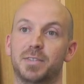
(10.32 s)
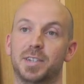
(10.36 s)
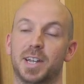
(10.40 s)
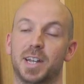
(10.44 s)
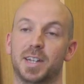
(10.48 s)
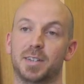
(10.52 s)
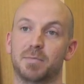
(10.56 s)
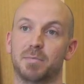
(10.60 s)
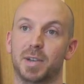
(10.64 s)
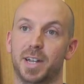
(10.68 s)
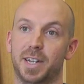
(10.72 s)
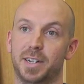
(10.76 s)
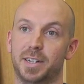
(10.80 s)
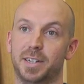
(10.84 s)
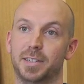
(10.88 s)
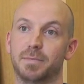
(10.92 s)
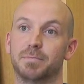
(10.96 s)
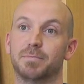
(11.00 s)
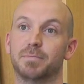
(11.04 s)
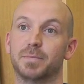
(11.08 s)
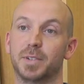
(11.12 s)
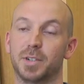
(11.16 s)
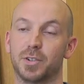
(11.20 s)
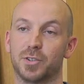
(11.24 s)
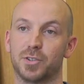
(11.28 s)
of Tasmania
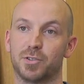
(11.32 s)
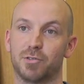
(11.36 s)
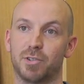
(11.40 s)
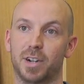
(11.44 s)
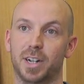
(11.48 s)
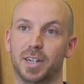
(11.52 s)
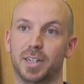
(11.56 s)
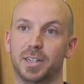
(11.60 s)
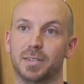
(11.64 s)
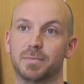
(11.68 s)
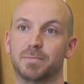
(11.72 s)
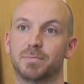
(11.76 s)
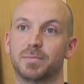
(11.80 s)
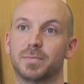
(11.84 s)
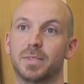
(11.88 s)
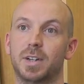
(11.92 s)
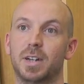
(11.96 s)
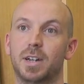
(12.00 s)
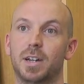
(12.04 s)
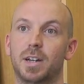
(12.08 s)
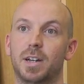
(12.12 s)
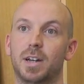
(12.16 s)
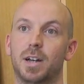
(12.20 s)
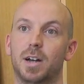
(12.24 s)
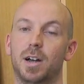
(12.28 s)
in Australia.
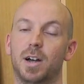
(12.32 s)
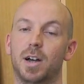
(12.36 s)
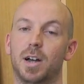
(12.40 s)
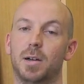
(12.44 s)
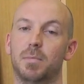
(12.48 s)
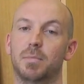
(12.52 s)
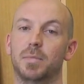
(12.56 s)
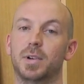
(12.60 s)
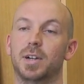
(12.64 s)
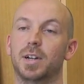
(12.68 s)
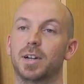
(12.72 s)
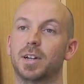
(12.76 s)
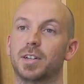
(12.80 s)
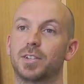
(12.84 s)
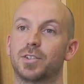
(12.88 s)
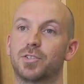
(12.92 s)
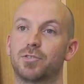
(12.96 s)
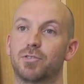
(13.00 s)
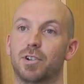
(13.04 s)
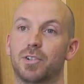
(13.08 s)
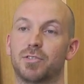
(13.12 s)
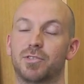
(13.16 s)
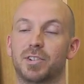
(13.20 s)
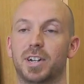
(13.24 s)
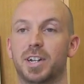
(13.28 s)
I'm a
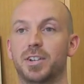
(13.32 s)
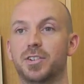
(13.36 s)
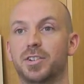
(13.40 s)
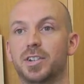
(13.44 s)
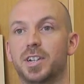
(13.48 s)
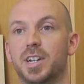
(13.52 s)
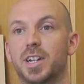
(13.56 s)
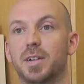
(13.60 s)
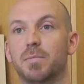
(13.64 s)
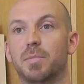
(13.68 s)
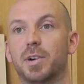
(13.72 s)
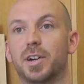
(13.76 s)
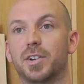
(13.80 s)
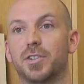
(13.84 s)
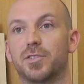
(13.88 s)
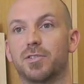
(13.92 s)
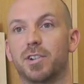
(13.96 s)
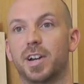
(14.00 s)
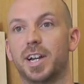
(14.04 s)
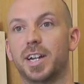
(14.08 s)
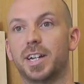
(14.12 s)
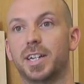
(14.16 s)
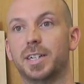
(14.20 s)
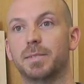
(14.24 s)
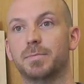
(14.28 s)
structural engineer by
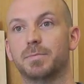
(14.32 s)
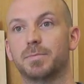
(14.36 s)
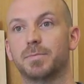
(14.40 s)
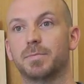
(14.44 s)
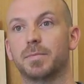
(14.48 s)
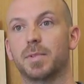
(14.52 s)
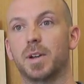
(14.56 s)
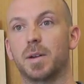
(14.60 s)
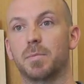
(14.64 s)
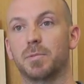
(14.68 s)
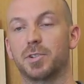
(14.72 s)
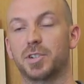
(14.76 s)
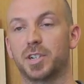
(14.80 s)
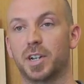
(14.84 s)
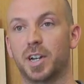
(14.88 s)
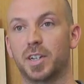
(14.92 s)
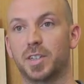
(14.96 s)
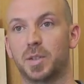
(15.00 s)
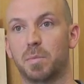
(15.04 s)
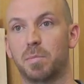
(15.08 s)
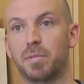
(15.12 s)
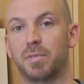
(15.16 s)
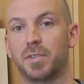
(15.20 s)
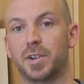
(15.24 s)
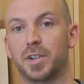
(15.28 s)
training. I'm a
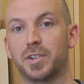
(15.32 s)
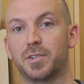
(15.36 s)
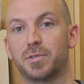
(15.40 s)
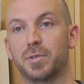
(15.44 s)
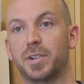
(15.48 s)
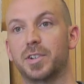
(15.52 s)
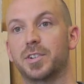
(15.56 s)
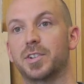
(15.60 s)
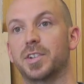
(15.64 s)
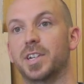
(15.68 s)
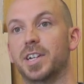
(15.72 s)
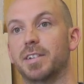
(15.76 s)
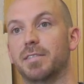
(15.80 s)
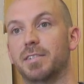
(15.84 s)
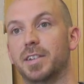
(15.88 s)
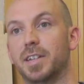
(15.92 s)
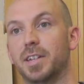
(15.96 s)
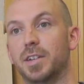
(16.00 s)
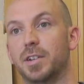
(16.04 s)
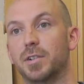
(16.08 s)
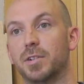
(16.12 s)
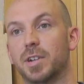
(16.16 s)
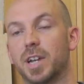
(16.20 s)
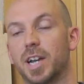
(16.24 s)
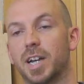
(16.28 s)
chartered professional engineer in
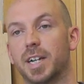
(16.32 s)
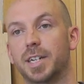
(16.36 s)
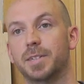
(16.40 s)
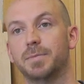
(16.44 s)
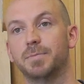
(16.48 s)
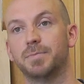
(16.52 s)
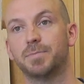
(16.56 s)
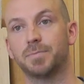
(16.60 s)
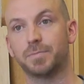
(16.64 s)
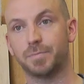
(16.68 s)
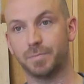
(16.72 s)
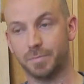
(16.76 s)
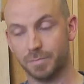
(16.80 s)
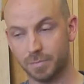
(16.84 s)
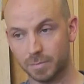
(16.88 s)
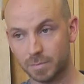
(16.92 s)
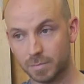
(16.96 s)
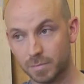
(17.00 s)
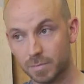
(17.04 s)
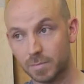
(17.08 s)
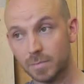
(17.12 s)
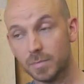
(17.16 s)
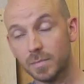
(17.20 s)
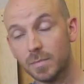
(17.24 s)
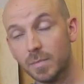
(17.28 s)
the UK,
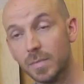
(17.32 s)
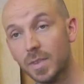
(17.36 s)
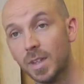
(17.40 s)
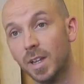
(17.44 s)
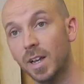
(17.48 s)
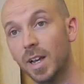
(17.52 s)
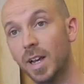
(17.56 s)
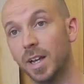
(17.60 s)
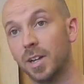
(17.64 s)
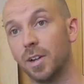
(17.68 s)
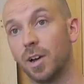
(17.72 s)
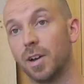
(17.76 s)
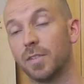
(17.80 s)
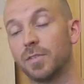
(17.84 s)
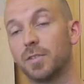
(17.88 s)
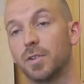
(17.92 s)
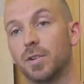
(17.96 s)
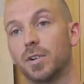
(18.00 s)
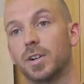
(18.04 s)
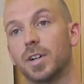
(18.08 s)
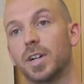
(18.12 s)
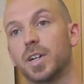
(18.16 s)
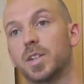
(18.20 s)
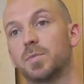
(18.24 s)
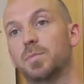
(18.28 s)
and I've
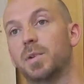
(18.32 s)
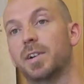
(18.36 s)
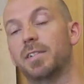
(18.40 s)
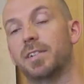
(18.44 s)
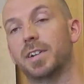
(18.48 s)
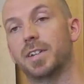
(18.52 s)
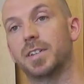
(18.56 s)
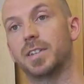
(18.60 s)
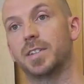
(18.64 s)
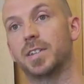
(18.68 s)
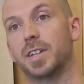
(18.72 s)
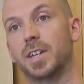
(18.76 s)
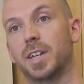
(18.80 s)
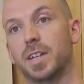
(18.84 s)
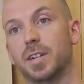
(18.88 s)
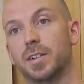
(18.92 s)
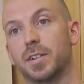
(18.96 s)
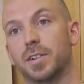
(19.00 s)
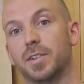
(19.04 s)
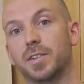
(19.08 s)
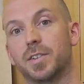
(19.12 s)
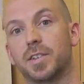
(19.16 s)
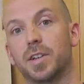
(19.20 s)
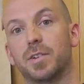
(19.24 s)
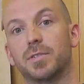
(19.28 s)
got experience in
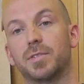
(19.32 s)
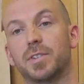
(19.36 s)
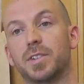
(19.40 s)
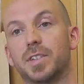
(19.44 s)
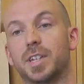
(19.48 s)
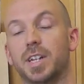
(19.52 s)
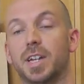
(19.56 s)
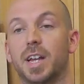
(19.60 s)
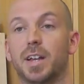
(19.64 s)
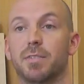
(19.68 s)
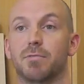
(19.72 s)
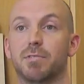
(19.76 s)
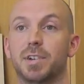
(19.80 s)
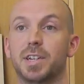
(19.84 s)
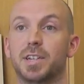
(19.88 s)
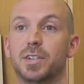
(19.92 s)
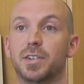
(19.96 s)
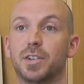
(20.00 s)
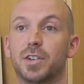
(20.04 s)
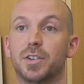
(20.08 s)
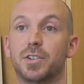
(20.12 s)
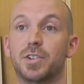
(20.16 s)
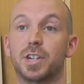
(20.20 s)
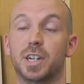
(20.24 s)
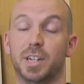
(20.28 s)
consultancy and
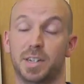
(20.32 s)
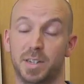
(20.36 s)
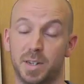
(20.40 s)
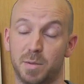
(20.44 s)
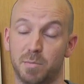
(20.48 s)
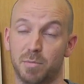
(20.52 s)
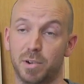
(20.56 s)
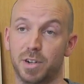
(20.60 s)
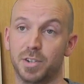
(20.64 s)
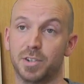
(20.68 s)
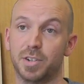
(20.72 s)
research in timber